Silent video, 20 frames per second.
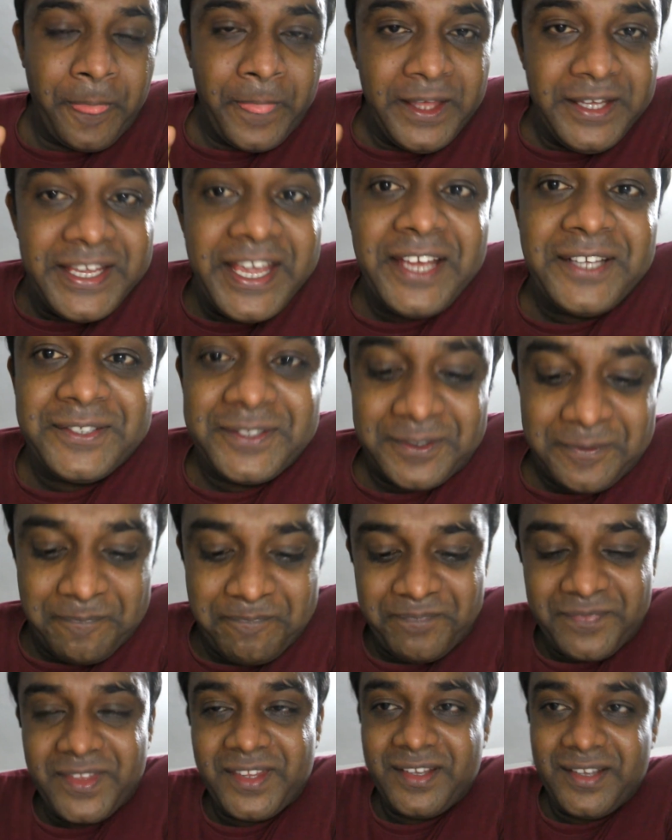Yes,
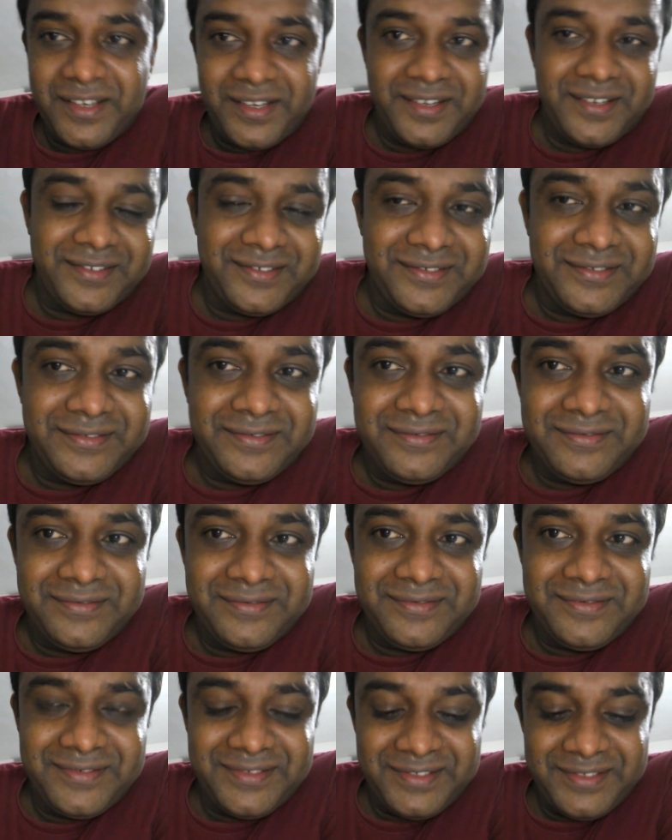
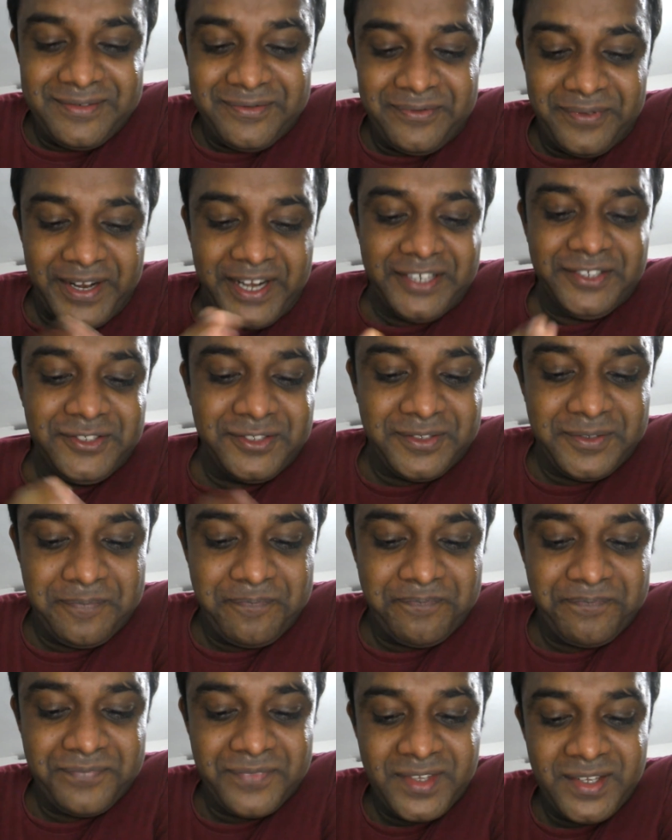
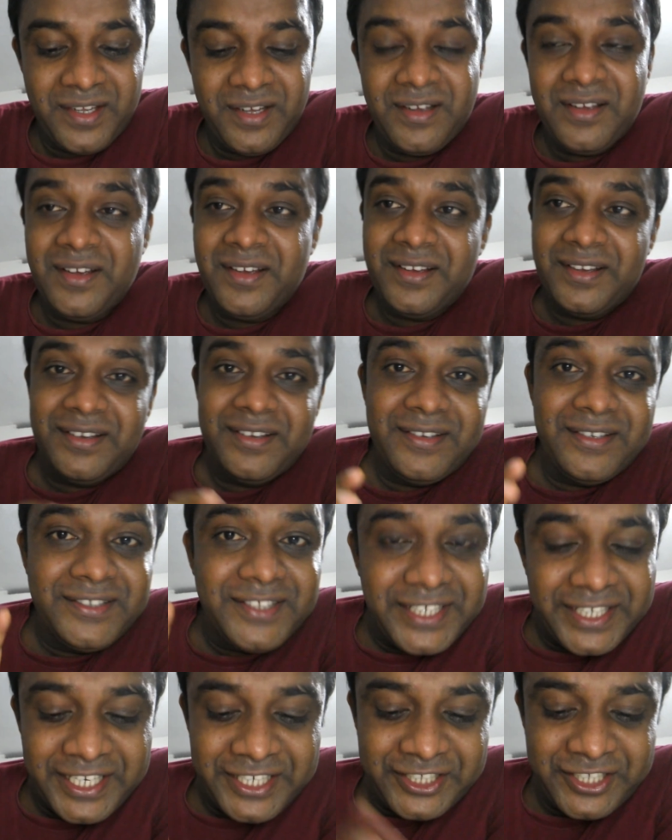friends, in
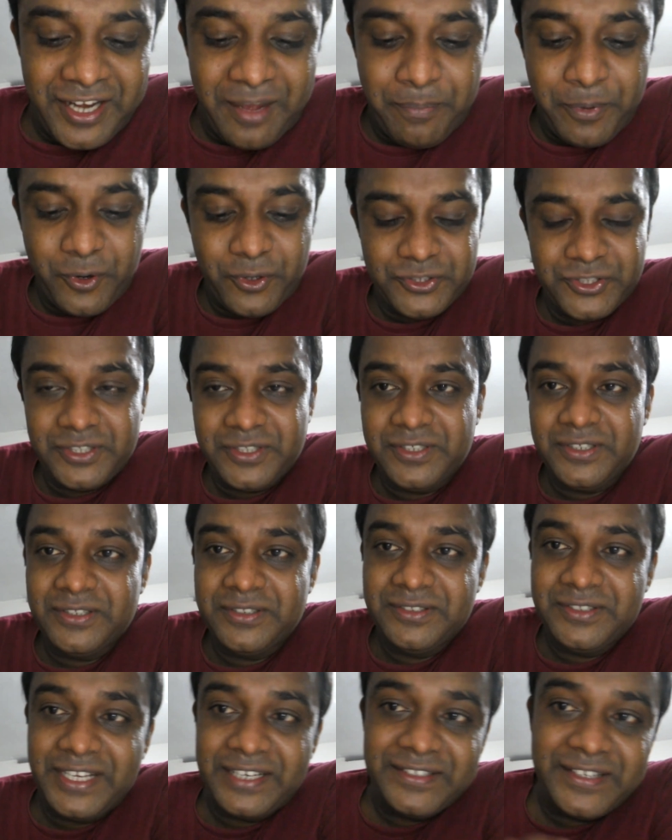traditional approach,
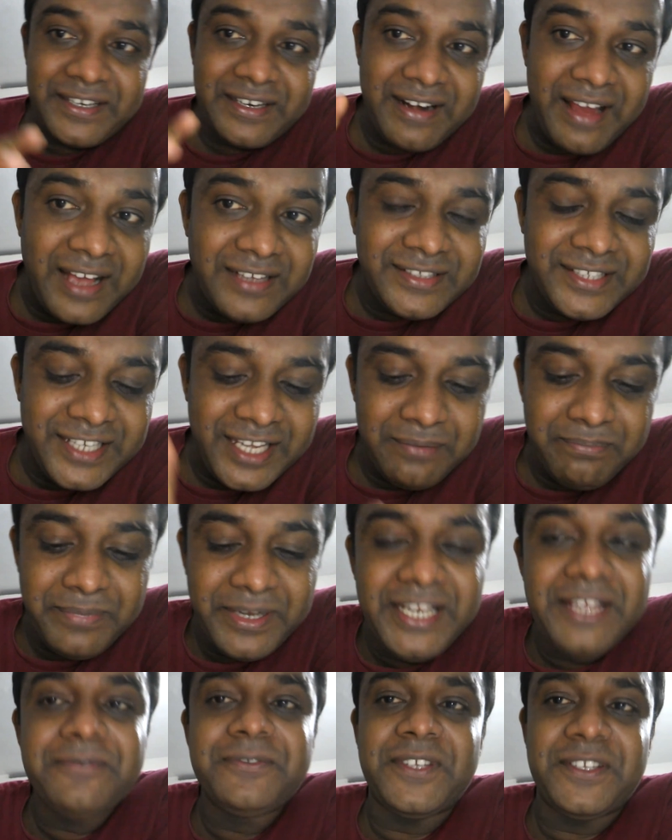there is a classical
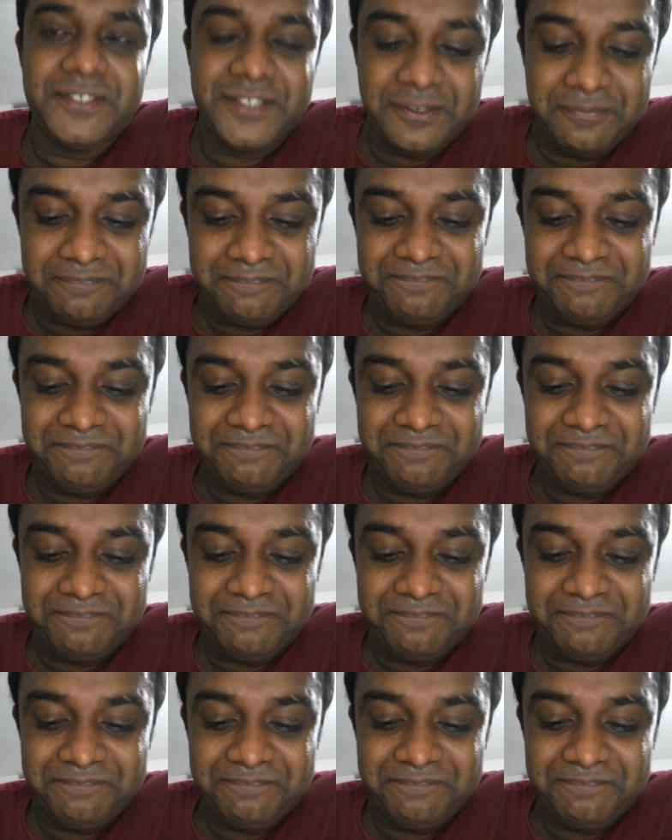belief system